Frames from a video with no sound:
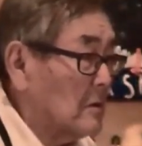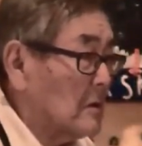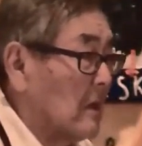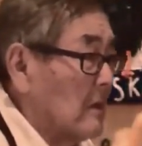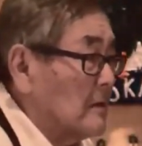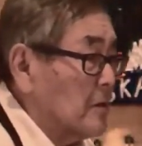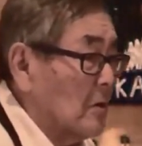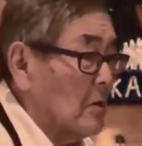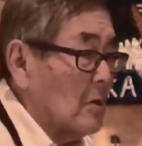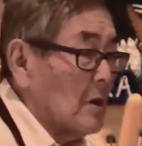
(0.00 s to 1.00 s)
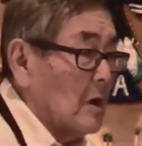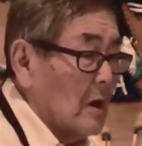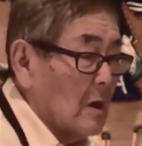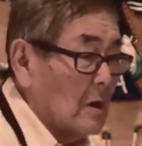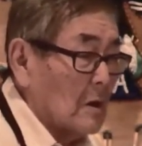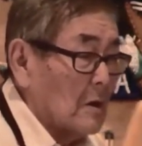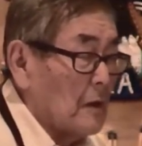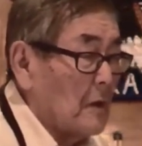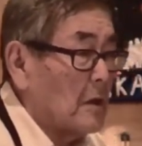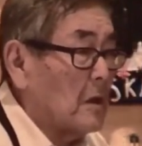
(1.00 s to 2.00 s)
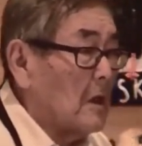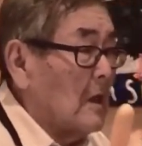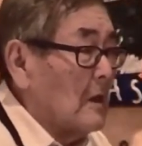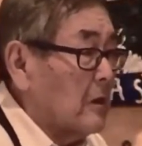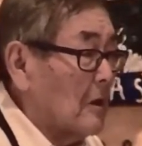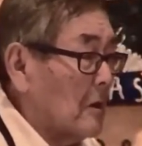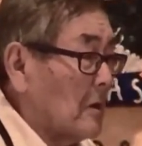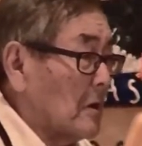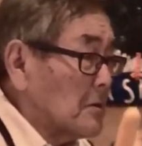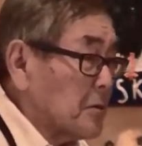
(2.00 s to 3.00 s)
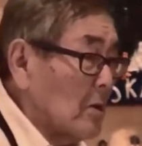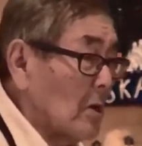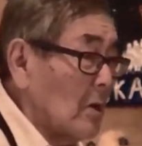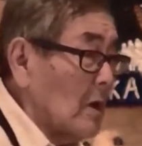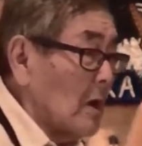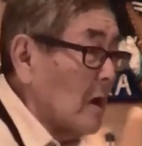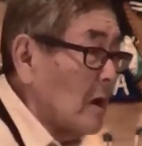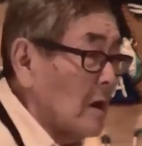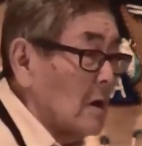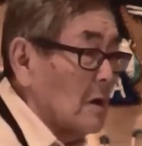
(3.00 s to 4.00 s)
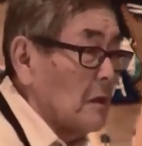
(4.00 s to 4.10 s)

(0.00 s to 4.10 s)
Look on me. Look on me.